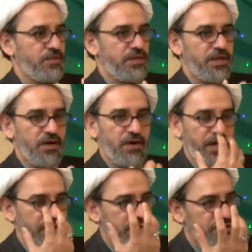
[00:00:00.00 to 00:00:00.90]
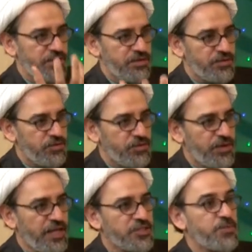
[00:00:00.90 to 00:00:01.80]
now I do
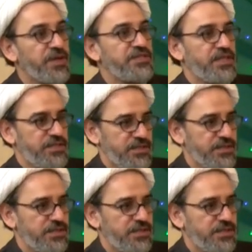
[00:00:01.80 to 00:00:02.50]
express it.